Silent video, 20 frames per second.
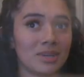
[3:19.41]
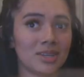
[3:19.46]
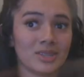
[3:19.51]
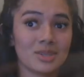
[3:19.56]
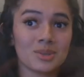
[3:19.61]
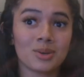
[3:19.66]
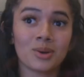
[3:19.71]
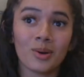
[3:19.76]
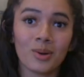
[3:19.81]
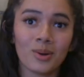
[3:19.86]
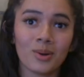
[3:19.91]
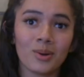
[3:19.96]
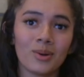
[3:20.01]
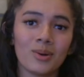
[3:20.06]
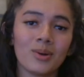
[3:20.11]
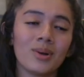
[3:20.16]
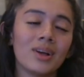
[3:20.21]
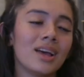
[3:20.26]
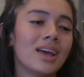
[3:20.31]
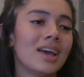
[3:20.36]
that's the
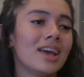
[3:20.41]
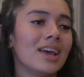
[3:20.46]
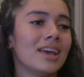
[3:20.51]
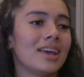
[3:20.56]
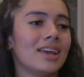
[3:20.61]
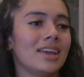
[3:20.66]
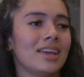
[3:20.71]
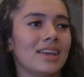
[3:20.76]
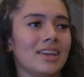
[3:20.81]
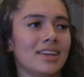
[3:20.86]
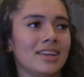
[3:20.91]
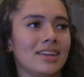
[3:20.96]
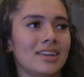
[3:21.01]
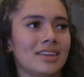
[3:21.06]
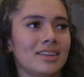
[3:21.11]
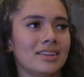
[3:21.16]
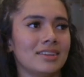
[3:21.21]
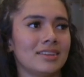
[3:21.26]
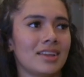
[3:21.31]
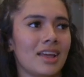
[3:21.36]
goal,
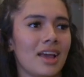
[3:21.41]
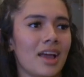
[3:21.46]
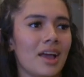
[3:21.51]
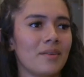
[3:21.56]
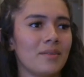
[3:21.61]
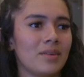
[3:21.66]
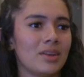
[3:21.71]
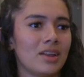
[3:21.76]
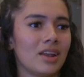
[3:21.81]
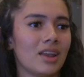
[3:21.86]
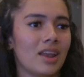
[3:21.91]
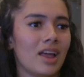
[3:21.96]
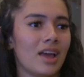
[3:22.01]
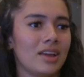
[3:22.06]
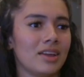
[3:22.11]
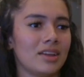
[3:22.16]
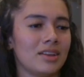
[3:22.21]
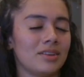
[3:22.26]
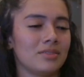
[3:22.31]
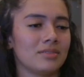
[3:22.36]
and having that
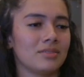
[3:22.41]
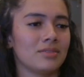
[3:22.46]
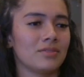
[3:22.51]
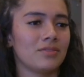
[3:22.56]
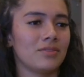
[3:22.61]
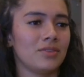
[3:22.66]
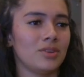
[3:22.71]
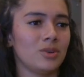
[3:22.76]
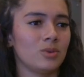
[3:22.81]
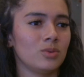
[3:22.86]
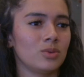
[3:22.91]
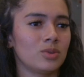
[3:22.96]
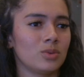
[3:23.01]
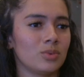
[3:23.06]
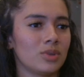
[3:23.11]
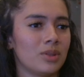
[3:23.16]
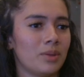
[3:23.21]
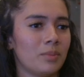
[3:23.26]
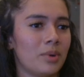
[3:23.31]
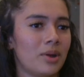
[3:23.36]
Latin fused
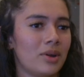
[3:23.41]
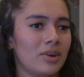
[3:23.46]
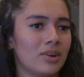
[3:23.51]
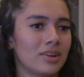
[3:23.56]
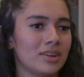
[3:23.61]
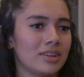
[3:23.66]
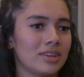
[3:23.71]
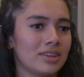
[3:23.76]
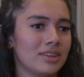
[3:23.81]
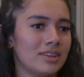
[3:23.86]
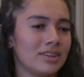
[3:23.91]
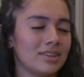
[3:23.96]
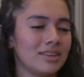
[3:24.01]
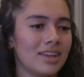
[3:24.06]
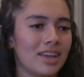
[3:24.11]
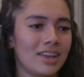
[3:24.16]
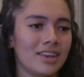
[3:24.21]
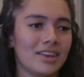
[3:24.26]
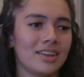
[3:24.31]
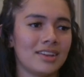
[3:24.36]
with American
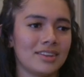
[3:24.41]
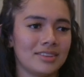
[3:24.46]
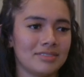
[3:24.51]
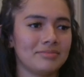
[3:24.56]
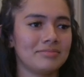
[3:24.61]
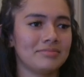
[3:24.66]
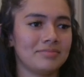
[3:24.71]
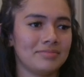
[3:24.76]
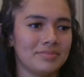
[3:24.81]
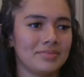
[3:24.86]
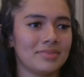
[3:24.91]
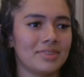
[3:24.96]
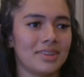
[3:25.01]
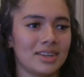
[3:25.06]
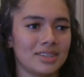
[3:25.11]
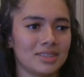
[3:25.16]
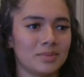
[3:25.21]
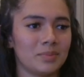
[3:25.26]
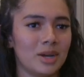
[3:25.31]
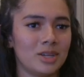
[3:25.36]
in it.
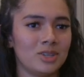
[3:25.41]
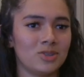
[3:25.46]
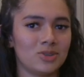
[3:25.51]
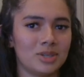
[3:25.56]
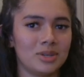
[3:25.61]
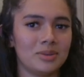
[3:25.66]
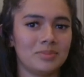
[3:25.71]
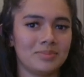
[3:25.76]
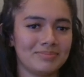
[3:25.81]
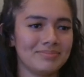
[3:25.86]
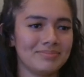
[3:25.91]
That's my dream.